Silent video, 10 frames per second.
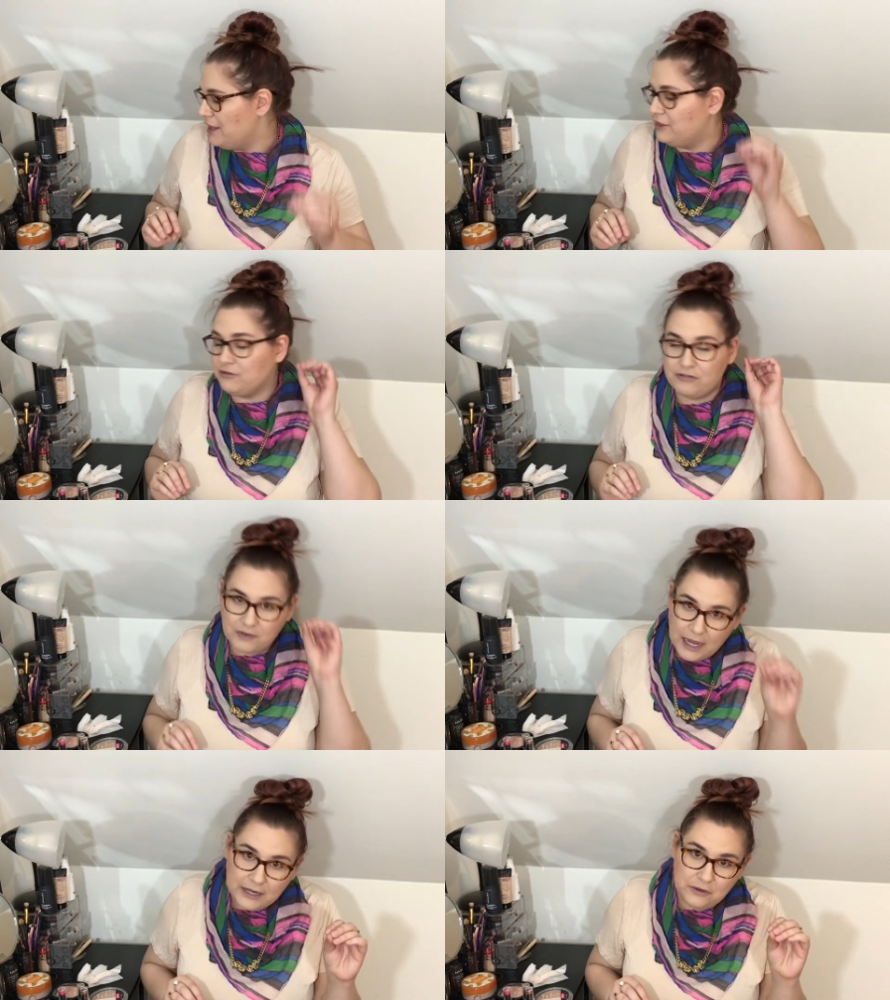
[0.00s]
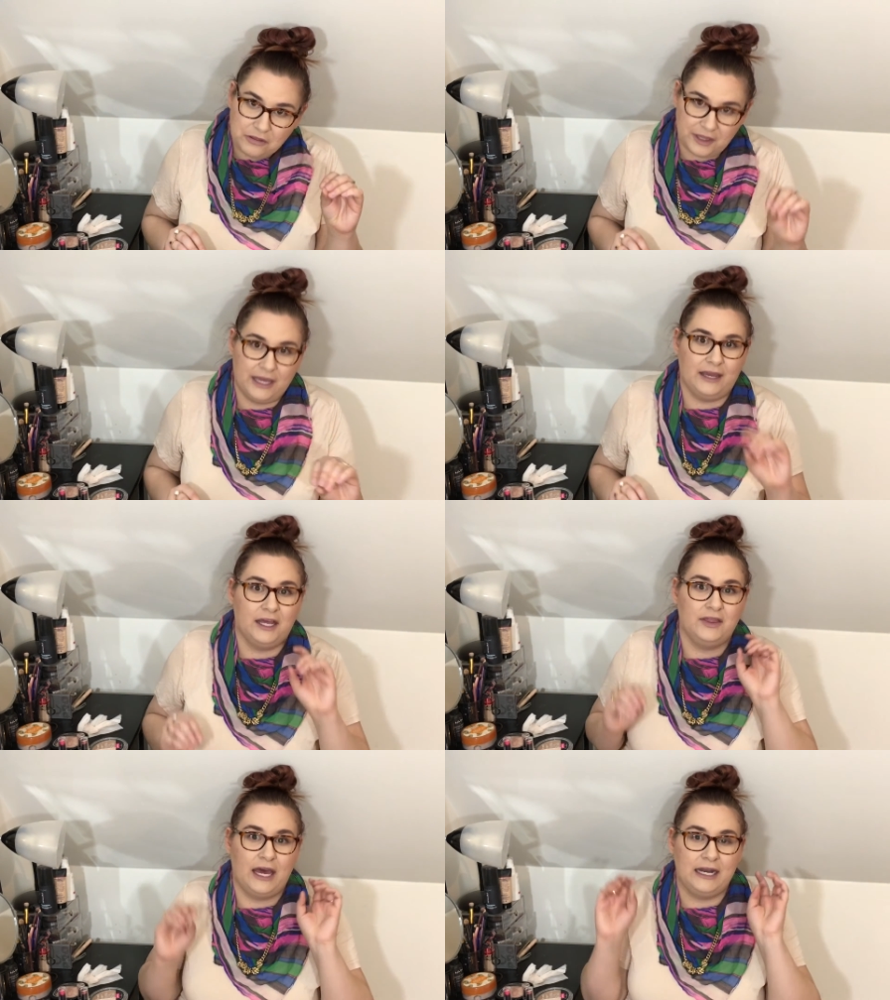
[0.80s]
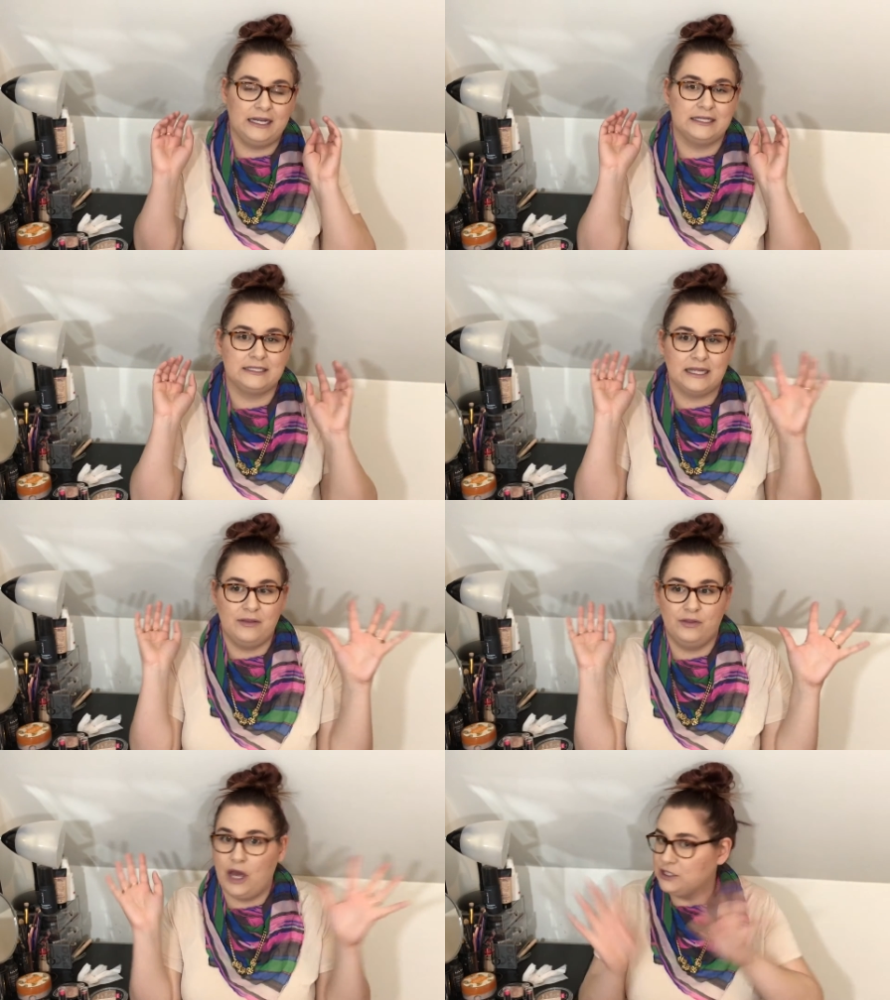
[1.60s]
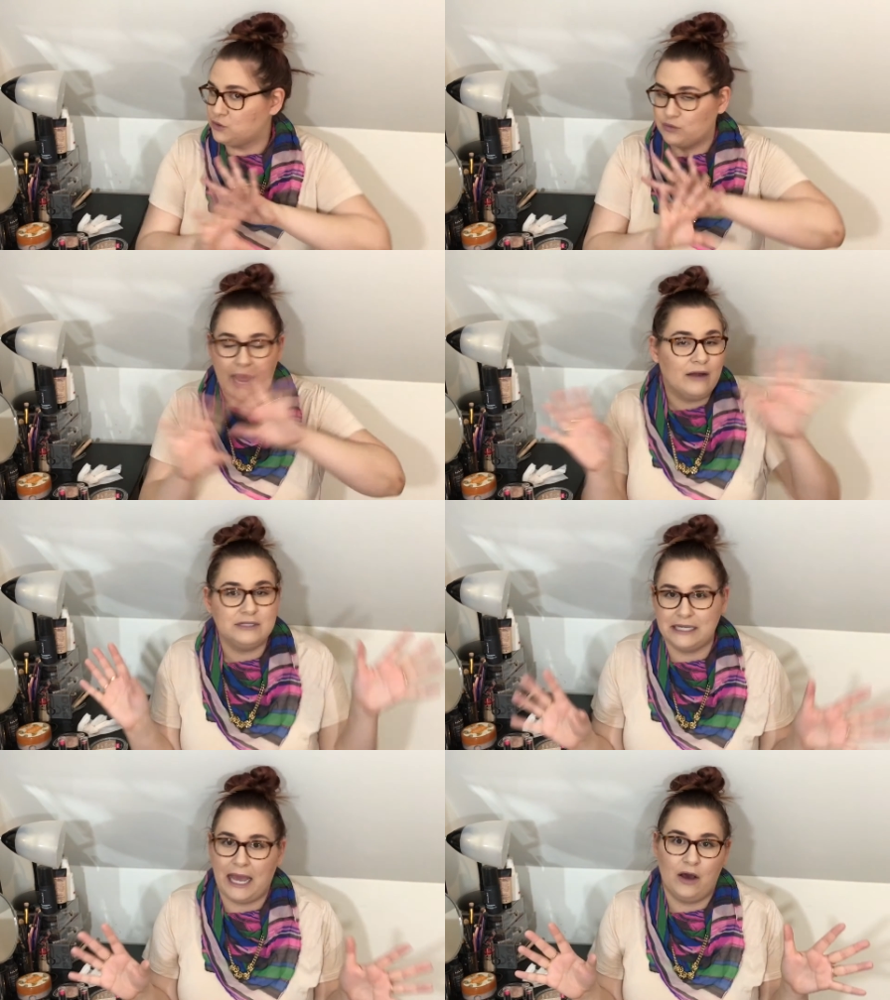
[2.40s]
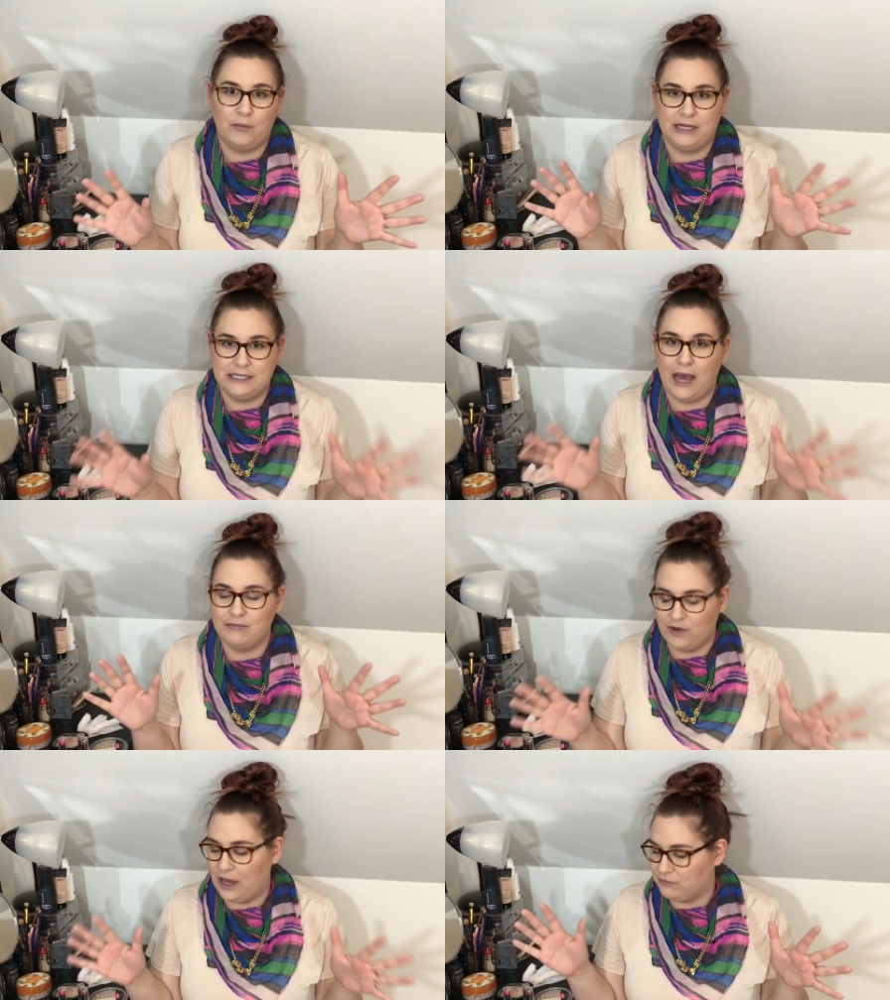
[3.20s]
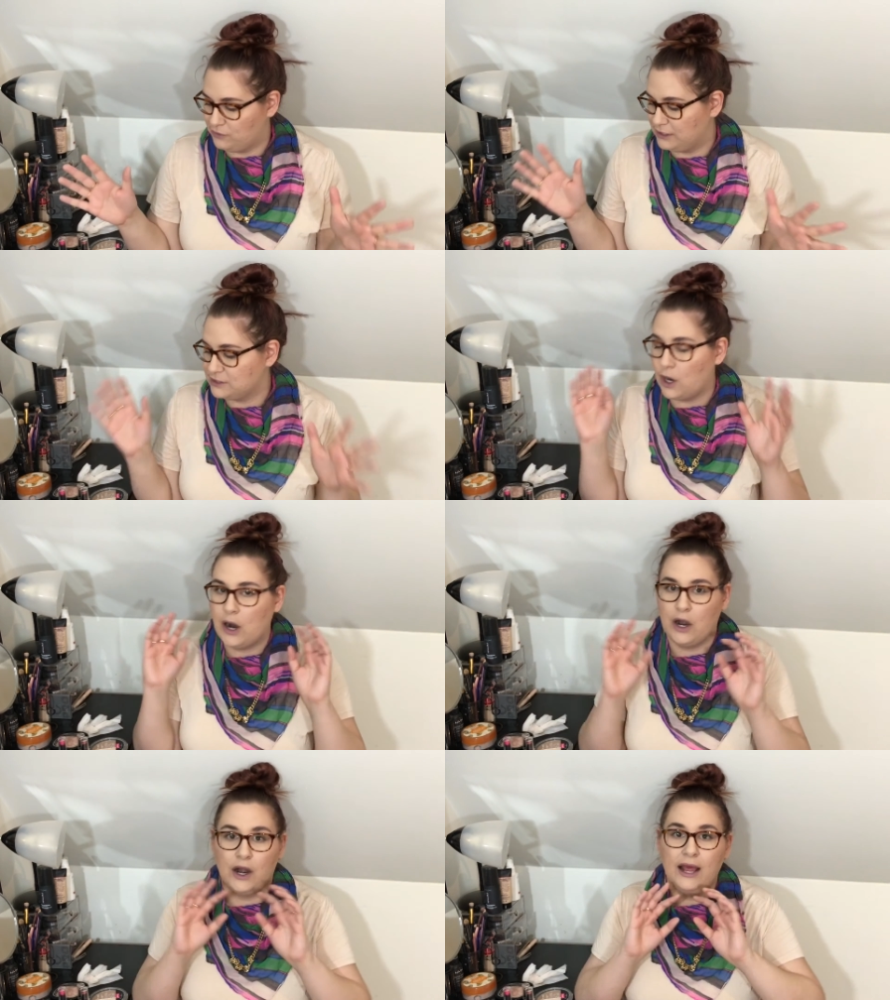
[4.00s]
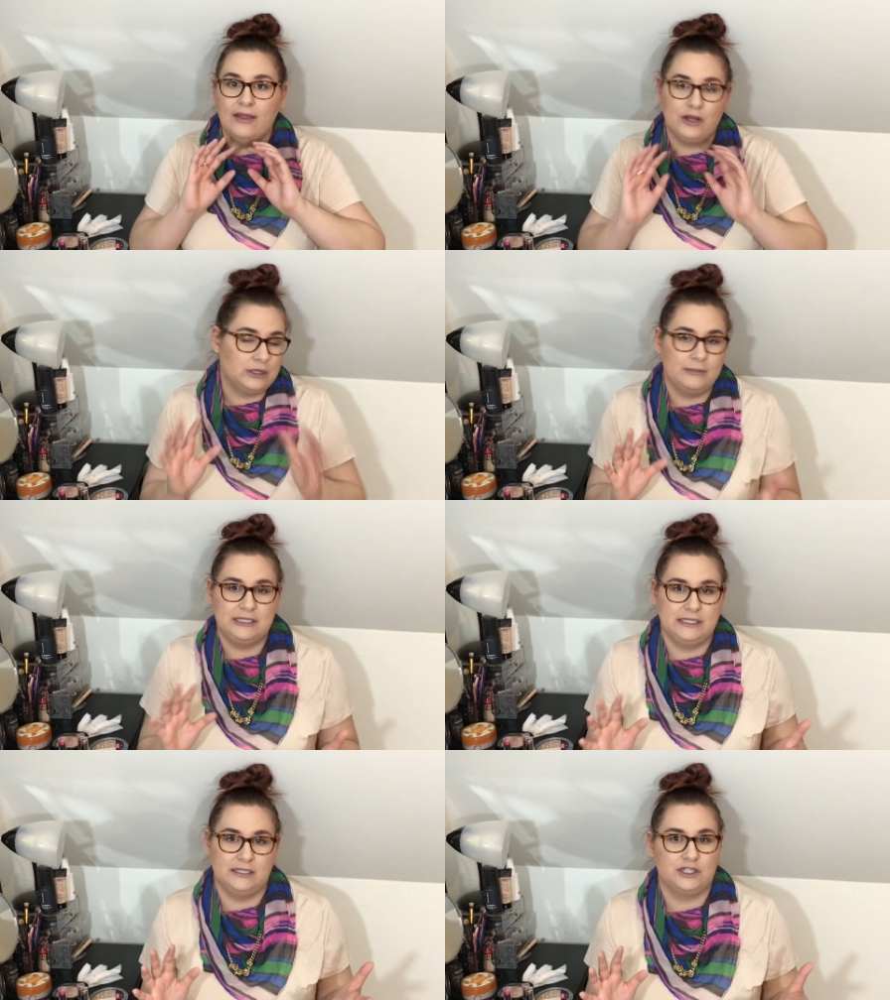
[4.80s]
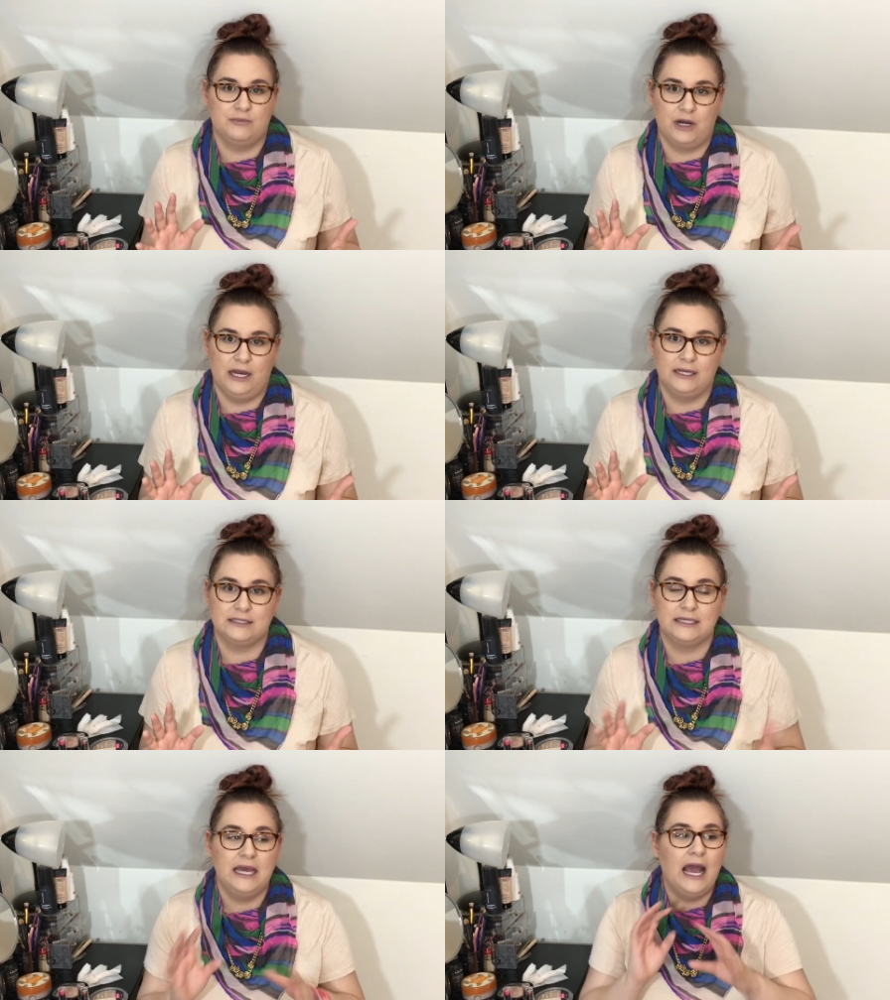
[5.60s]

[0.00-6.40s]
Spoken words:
The final thing that's rounding out my top 5 for this are their limited edition products.